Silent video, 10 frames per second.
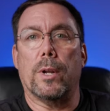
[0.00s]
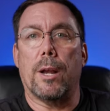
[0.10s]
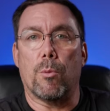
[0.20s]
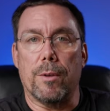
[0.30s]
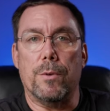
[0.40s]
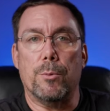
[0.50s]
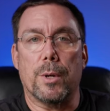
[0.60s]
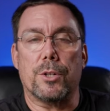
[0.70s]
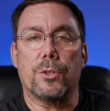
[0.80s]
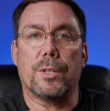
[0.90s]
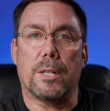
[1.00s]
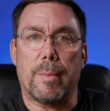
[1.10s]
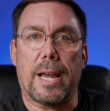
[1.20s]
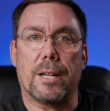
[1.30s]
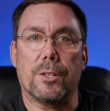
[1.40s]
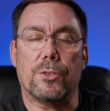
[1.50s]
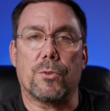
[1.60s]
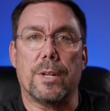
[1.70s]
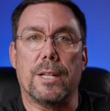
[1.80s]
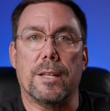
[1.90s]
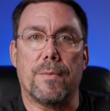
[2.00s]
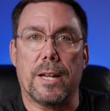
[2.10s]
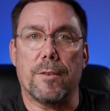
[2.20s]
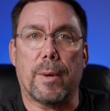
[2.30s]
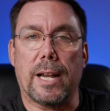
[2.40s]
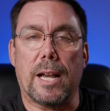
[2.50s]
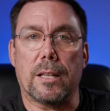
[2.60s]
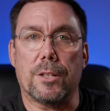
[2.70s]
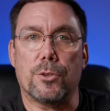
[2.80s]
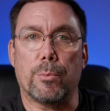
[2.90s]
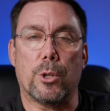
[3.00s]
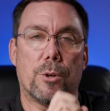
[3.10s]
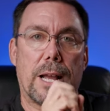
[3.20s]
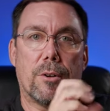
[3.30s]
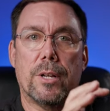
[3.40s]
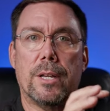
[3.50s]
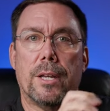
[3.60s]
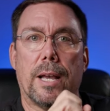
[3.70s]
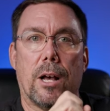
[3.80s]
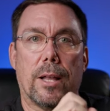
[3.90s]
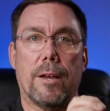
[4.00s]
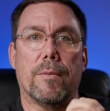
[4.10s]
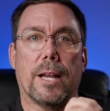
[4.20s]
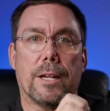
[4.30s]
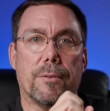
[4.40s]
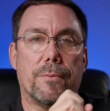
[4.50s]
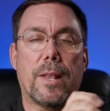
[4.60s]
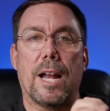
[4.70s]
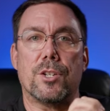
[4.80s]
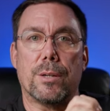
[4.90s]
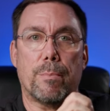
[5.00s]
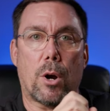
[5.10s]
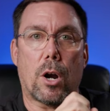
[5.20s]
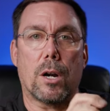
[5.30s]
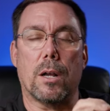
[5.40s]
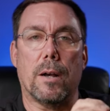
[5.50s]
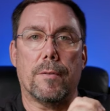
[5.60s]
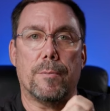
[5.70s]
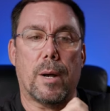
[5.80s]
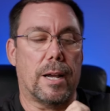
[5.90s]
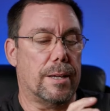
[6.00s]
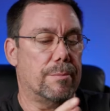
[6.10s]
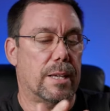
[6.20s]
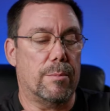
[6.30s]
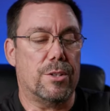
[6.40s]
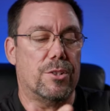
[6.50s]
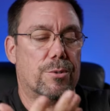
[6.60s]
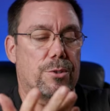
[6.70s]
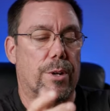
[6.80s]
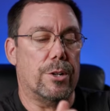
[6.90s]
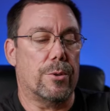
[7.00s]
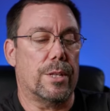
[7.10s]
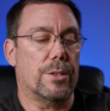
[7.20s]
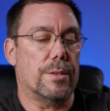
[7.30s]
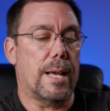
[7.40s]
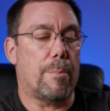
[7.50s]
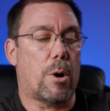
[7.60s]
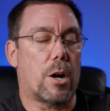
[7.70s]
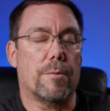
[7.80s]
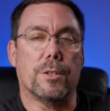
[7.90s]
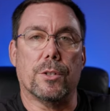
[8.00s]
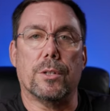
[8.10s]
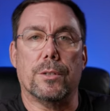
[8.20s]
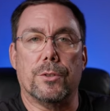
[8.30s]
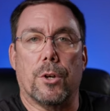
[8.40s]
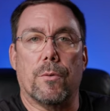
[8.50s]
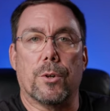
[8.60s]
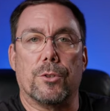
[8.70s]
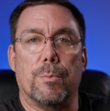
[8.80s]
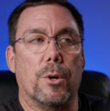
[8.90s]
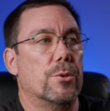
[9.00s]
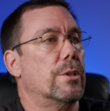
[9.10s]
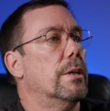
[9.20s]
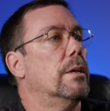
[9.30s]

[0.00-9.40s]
when I review pictures on the back of the screen, if any of my highlights are blown out, I'll have like a flashing part of my image so I know that that part of it is overexposed.